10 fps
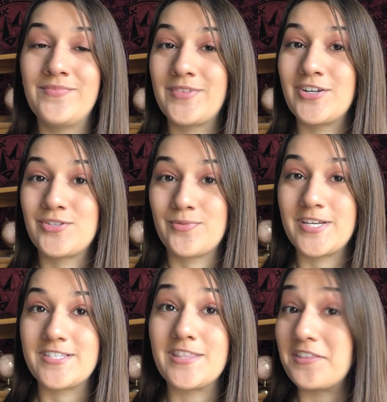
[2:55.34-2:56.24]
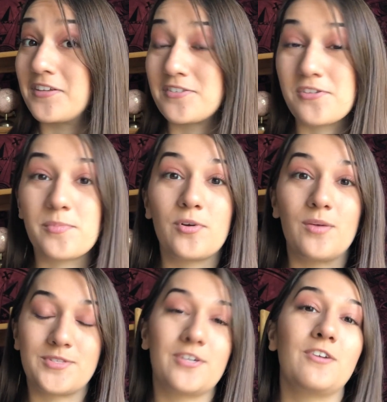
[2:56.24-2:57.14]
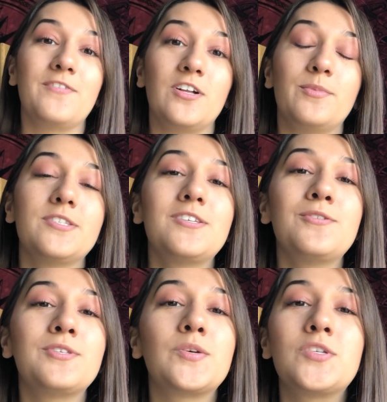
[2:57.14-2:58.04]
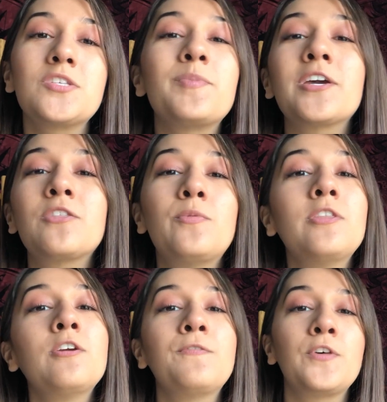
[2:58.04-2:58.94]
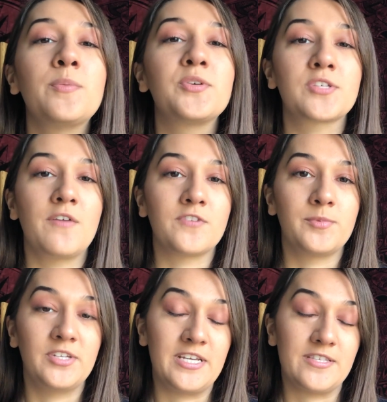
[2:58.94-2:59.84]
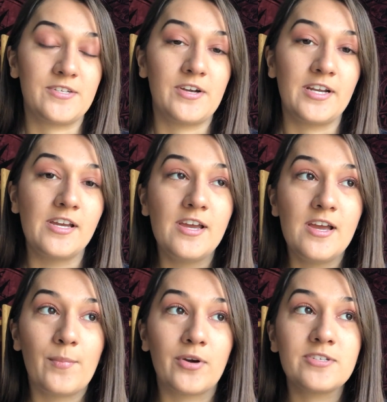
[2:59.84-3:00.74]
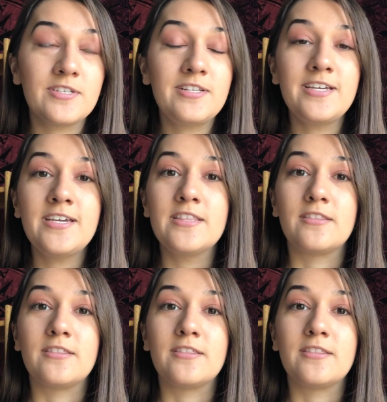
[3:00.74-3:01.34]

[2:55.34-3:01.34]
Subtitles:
There's a reason that these are the prompts that are available to you, so just pick the one that you feel the most comfortable answering. Personally,